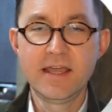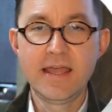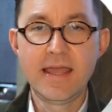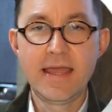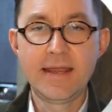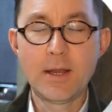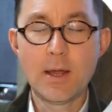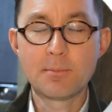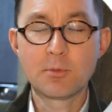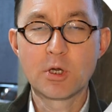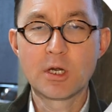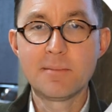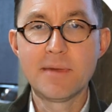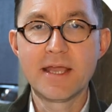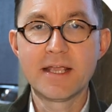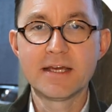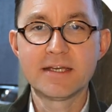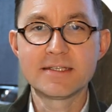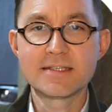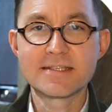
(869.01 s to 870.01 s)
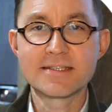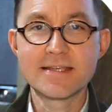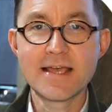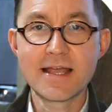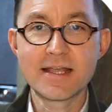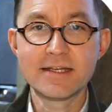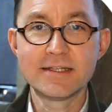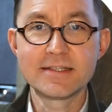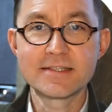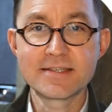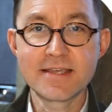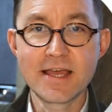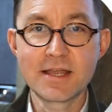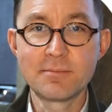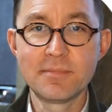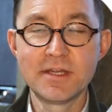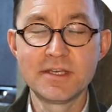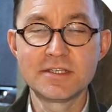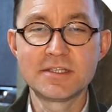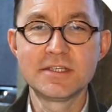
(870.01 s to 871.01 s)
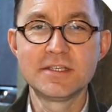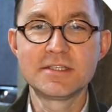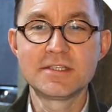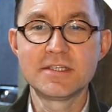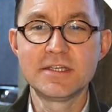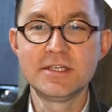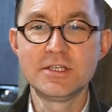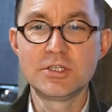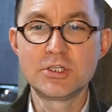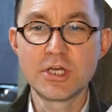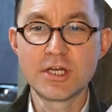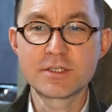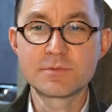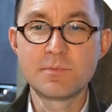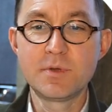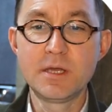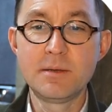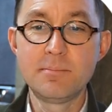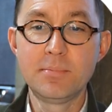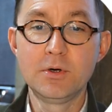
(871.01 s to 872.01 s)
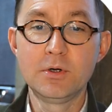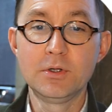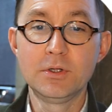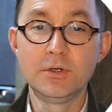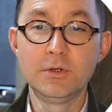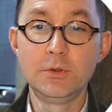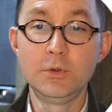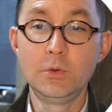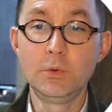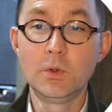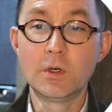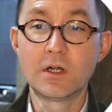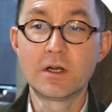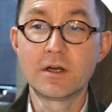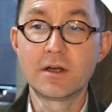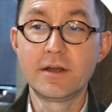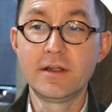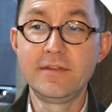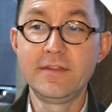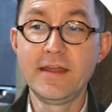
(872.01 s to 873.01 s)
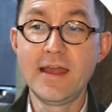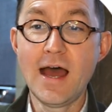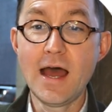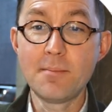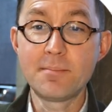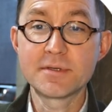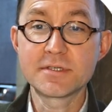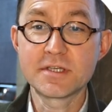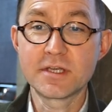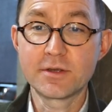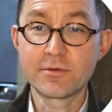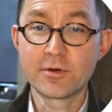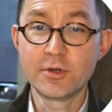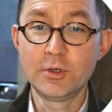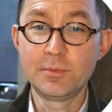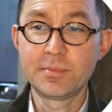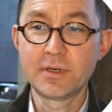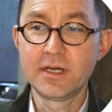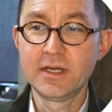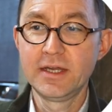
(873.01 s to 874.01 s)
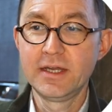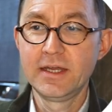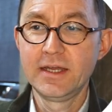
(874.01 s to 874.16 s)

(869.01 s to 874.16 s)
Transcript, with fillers: And I'm going to make a second segment to see just people who were in the opposite group.